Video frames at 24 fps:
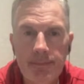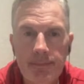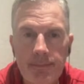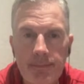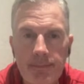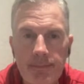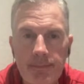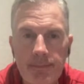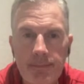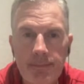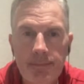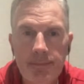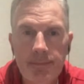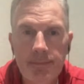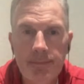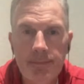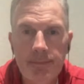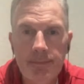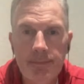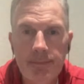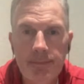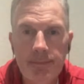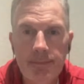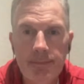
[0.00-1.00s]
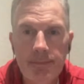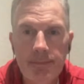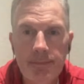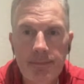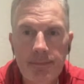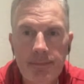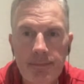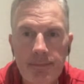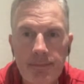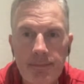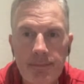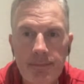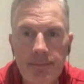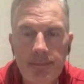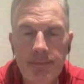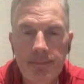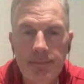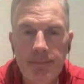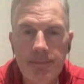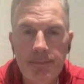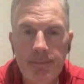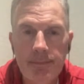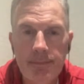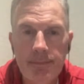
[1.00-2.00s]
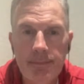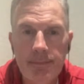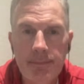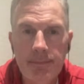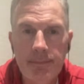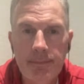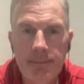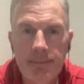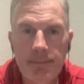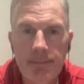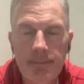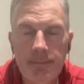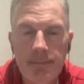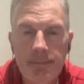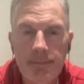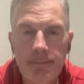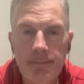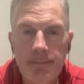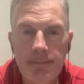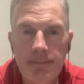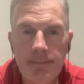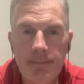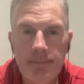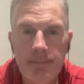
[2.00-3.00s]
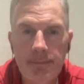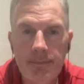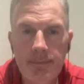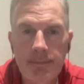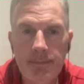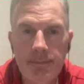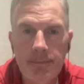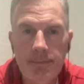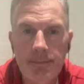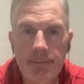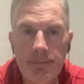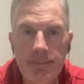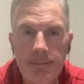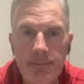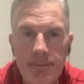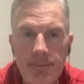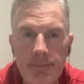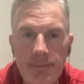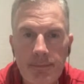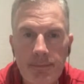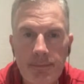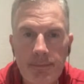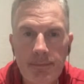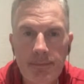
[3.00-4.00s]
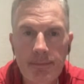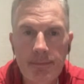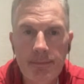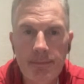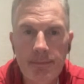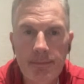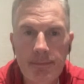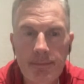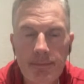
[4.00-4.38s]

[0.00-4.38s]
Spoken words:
This person isn't speaking.